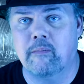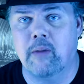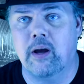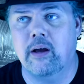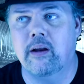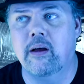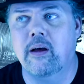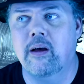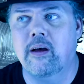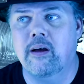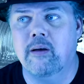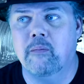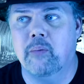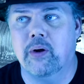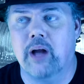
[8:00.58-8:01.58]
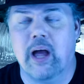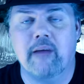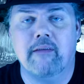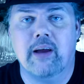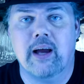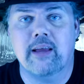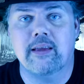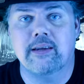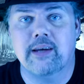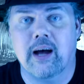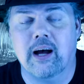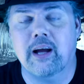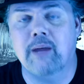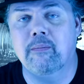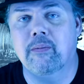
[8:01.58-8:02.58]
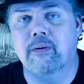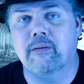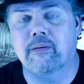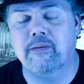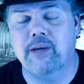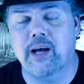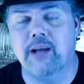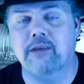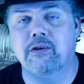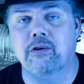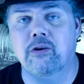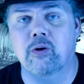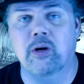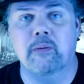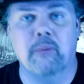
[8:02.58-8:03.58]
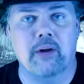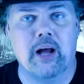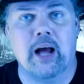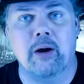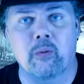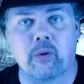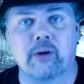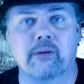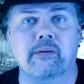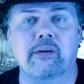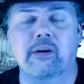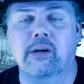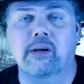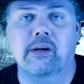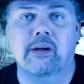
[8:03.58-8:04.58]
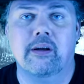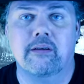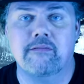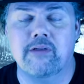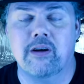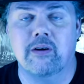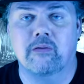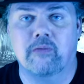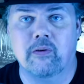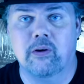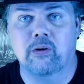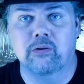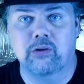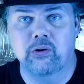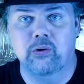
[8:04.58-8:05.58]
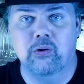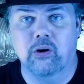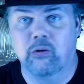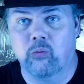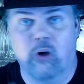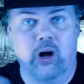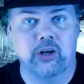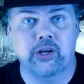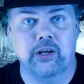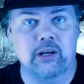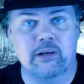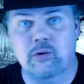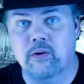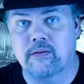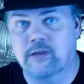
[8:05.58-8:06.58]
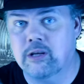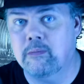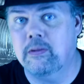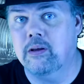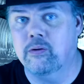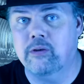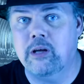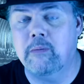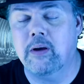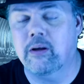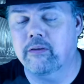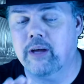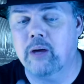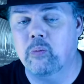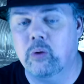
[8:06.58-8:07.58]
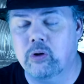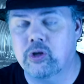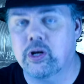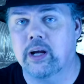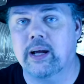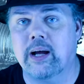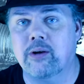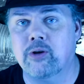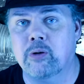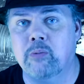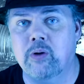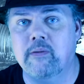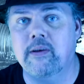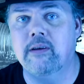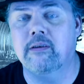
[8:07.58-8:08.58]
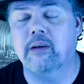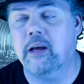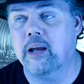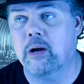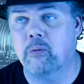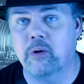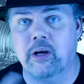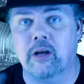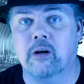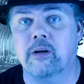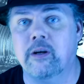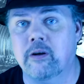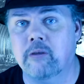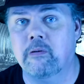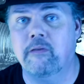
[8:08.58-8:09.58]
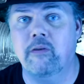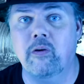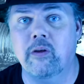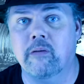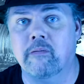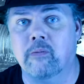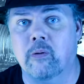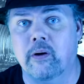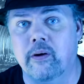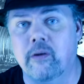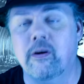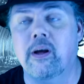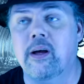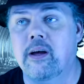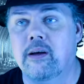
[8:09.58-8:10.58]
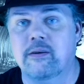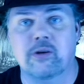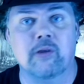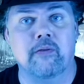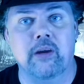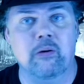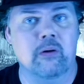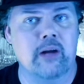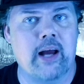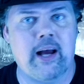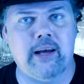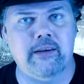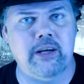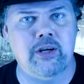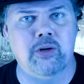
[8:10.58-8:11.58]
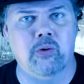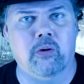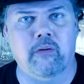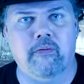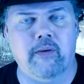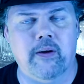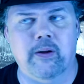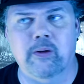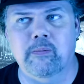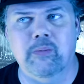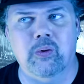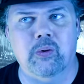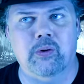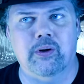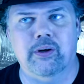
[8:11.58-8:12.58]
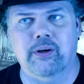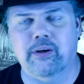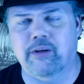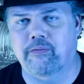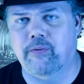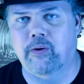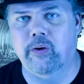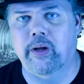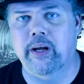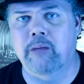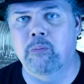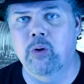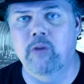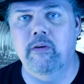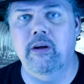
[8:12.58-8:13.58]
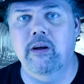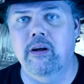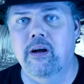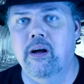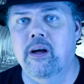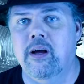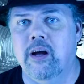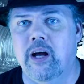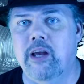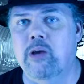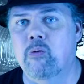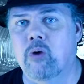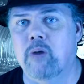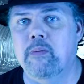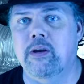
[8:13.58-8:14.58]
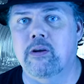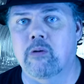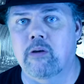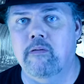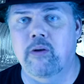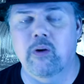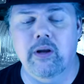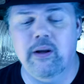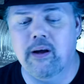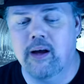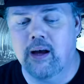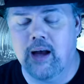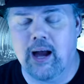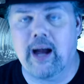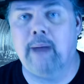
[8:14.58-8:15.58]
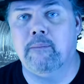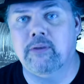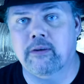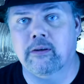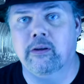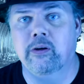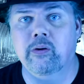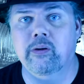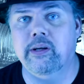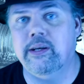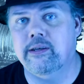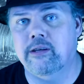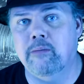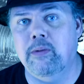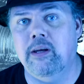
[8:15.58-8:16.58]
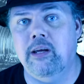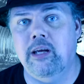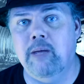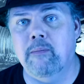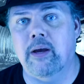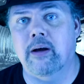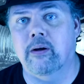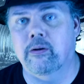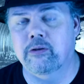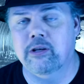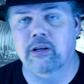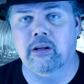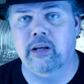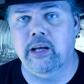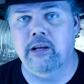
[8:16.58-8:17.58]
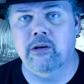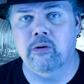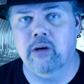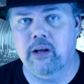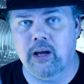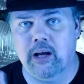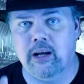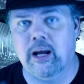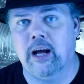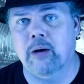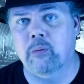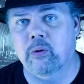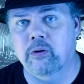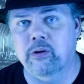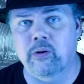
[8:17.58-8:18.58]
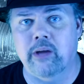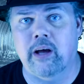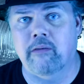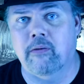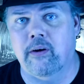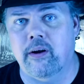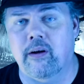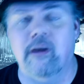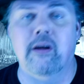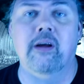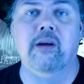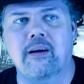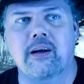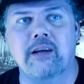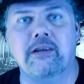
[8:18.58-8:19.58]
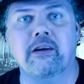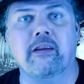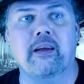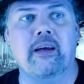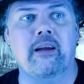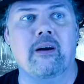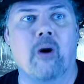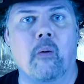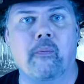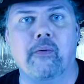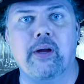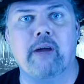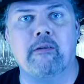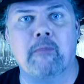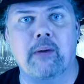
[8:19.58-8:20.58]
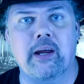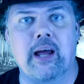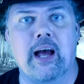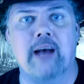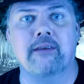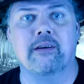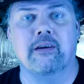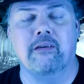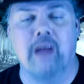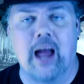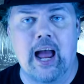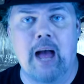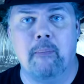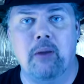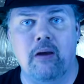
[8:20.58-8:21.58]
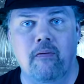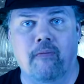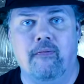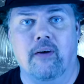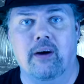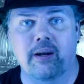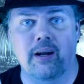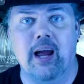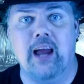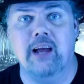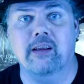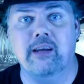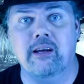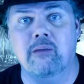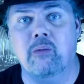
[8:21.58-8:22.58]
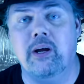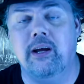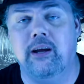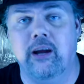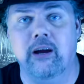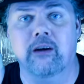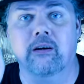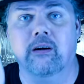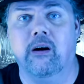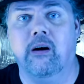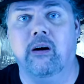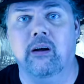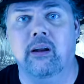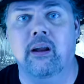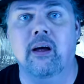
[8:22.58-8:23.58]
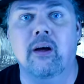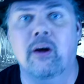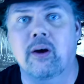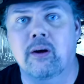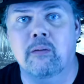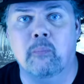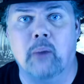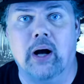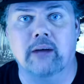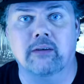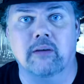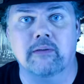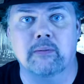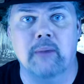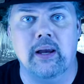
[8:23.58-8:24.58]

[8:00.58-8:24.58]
they've made, but I haven't had the time yet to do it, but I will. You know, for those who are watching this who have sent me those emails, I will check out your movies and I will get on here and review them for you. So if anyone has a short film or a full-length movie and you want me to review it, absolutely send me an email to link to it and I will do that for you. Until then, hopefully everybody has a happy, fun Alien Week here on Box Office